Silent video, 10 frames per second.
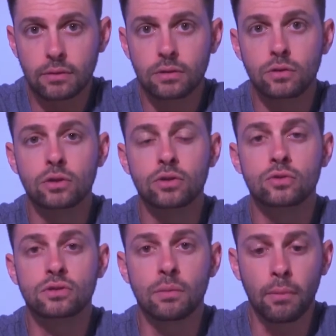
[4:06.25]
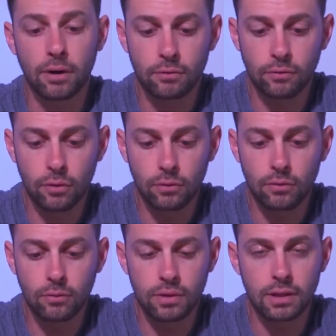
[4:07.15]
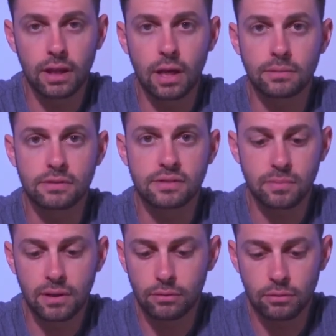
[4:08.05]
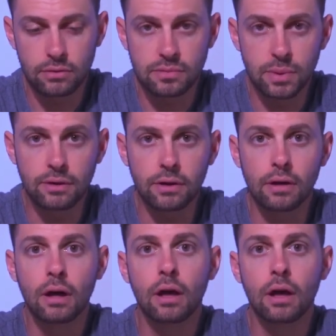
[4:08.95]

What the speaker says: You can use the microphone within the app to speak through the speaker